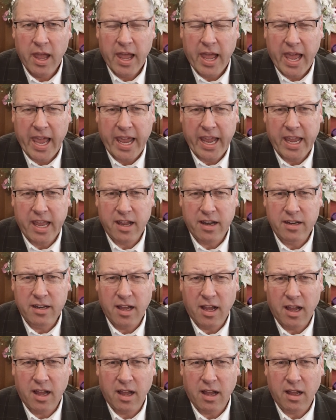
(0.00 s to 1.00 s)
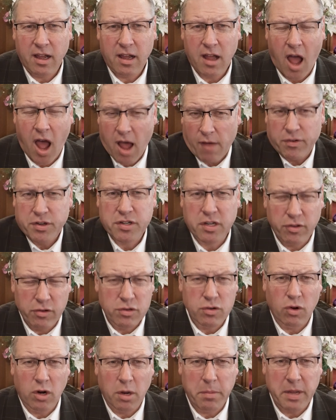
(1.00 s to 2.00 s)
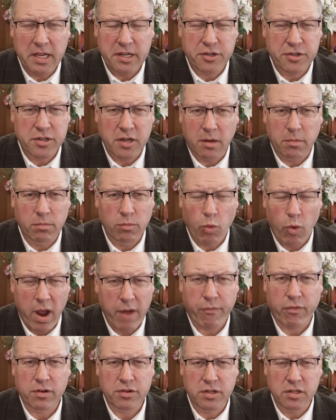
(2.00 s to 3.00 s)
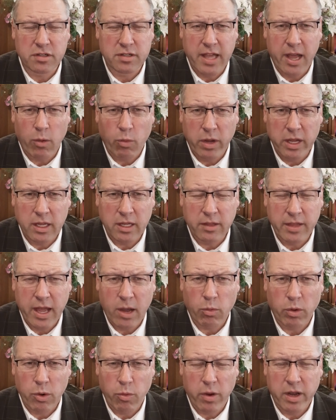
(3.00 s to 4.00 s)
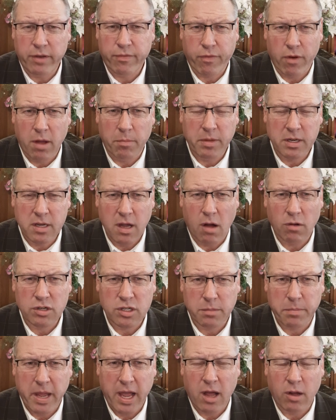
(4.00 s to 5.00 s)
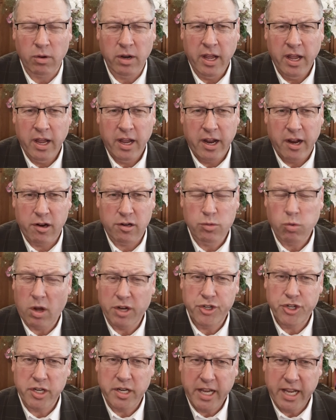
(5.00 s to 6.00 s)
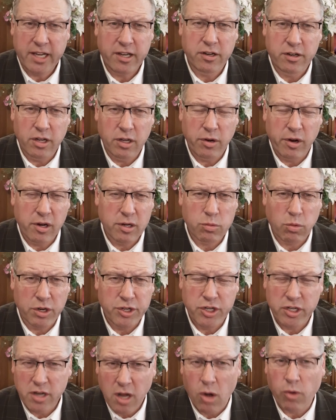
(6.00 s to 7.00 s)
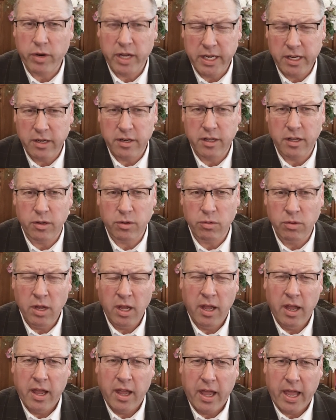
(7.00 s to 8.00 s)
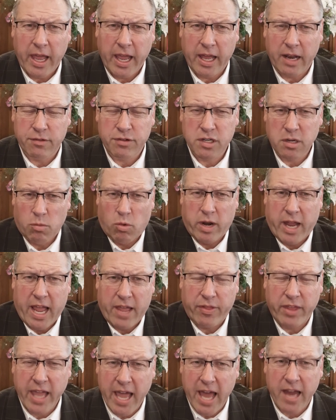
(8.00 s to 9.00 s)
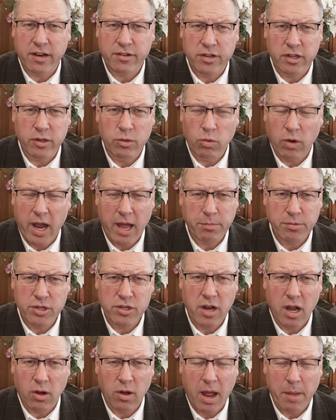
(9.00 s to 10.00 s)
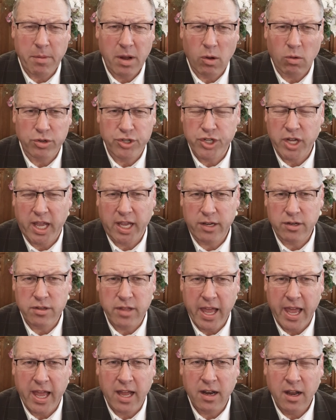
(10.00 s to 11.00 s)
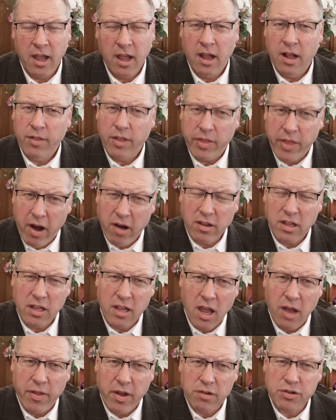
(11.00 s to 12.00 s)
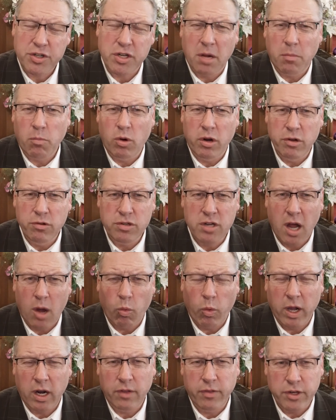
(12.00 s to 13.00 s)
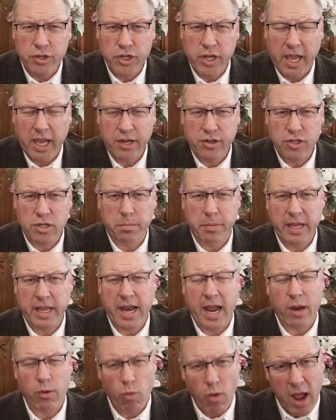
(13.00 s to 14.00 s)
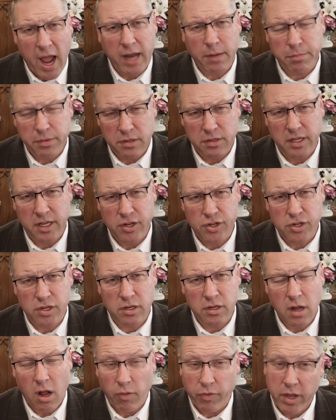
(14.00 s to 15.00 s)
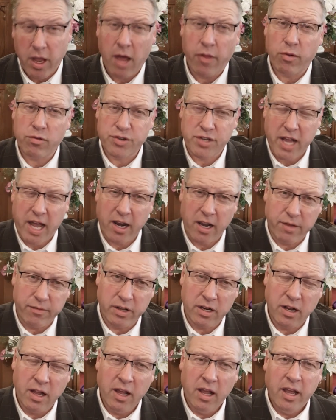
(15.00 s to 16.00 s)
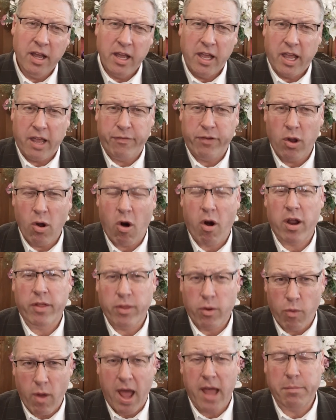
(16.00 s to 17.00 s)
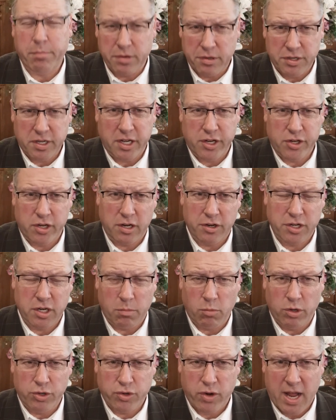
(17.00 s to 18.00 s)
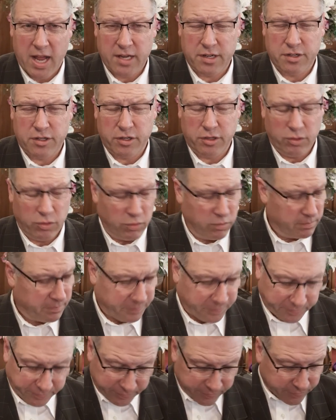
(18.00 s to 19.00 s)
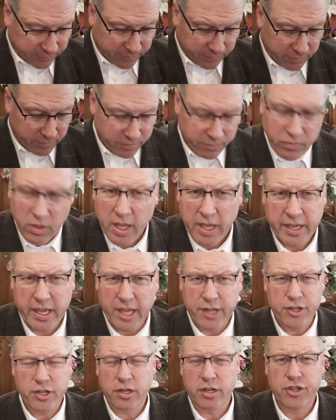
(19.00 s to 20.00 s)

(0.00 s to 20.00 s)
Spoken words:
And obviously there's going to be some references that we read from that talks about here's what you need to do, here's what you don't need to do. And if someone had the attitude, well, I'm not going to change that, then there you go. There's someone who's not willing to change to be in a right position on the other side of it. If you are in the right position, if someone tries to get you to